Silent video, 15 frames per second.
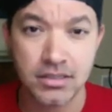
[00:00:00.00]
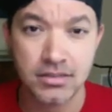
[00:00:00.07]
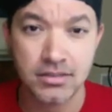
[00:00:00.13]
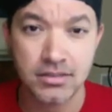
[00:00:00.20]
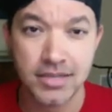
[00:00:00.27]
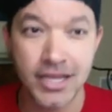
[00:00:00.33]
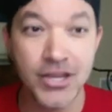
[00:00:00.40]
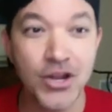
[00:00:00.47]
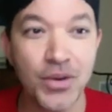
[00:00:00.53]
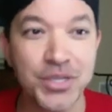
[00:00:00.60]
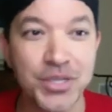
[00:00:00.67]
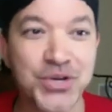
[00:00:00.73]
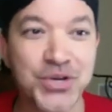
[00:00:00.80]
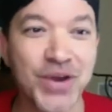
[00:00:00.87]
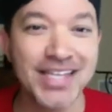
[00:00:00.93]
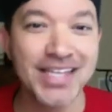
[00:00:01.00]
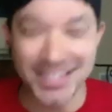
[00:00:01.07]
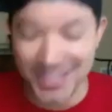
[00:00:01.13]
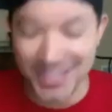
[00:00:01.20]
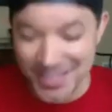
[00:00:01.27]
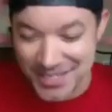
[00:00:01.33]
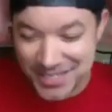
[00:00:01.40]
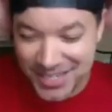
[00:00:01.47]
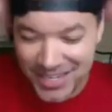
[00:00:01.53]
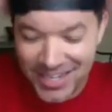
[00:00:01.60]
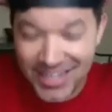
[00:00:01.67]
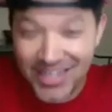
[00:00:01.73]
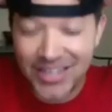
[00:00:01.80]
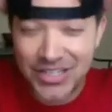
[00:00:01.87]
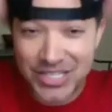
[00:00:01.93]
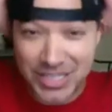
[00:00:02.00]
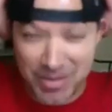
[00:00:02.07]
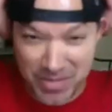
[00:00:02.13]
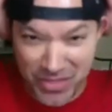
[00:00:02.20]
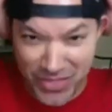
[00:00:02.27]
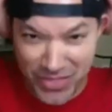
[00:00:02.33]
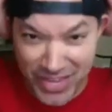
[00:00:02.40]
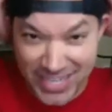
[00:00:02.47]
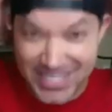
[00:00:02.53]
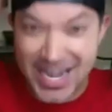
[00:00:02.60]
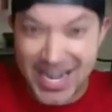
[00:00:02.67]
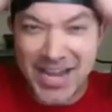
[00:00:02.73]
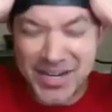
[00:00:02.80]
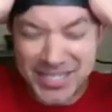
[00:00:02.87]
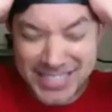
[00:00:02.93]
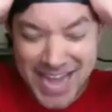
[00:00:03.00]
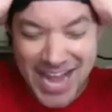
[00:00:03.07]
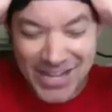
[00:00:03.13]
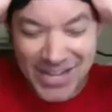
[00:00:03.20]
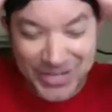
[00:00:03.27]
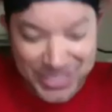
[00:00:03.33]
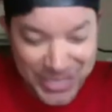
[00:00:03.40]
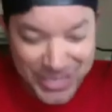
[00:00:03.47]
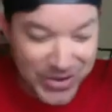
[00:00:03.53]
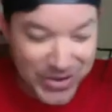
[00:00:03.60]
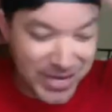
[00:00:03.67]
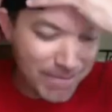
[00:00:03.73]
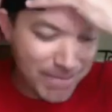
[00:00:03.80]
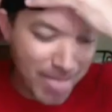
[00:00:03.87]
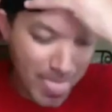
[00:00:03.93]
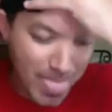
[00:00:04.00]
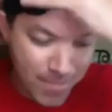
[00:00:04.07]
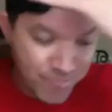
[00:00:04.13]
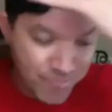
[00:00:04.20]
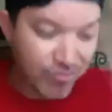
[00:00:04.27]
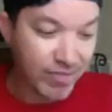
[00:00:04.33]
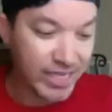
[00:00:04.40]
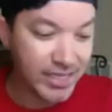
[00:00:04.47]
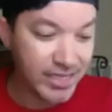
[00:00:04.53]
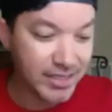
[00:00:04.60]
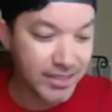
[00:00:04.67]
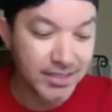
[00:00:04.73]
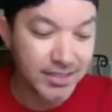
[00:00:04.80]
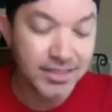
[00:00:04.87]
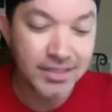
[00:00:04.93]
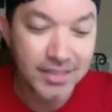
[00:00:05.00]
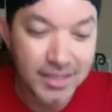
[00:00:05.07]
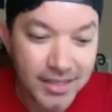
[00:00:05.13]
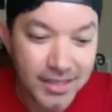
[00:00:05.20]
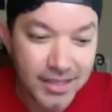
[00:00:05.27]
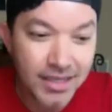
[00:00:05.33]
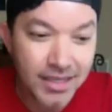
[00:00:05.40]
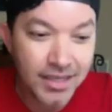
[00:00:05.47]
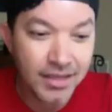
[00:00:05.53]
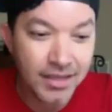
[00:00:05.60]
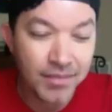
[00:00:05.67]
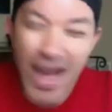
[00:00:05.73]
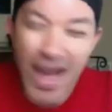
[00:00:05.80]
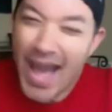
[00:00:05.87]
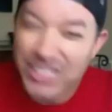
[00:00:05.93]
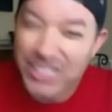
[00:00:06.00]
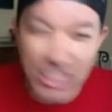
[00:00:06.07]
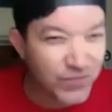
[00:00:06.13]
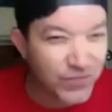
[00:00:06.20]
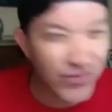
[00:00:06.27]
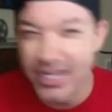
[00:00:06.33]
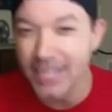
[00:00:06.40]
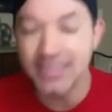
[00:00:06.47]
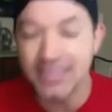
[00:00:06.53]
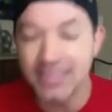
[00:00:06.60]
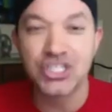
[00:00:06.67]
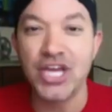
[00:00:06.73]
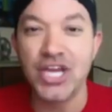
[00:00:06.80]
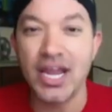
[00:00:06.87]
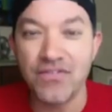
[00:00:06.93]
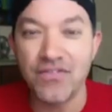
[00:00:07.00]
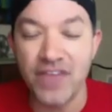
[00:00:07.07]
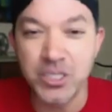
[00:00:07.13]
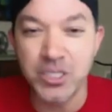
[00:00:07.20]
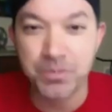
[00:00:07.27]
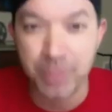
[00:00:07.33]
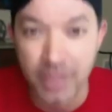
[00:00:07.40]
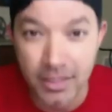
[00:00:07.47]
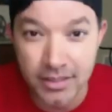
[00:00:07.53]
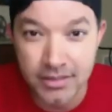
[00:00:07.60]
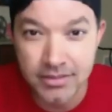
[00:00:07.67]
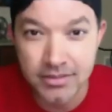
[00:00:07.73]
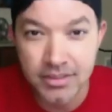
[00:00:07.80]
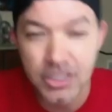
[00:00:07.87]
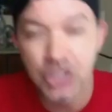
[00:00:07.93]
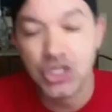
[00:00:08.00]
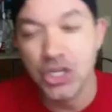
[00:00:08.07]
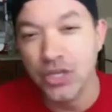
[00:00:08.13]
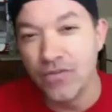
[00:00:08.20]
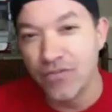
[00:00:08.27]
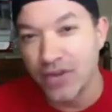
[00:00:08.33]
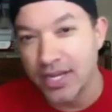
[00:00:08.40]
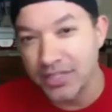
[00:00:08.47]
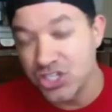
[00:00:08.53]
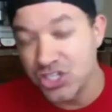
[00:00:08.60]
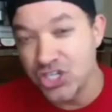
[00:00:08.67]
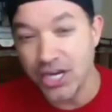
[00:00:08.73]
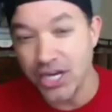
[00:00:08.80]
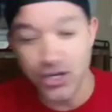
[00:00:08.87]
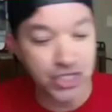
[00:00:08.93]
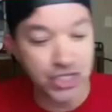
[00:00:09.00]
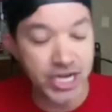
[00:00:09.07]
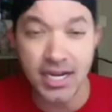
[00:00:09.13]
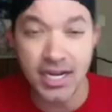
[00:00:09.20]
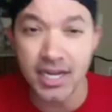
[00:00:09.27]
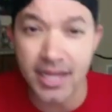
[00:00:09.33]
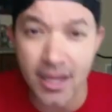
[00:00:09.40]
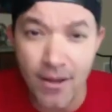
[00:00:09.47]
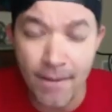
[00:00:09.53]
And you know what's crazy is some of the things that I hear, Tyler and Jody, is I just forget to check Facebook. Do you forget to check your checking account?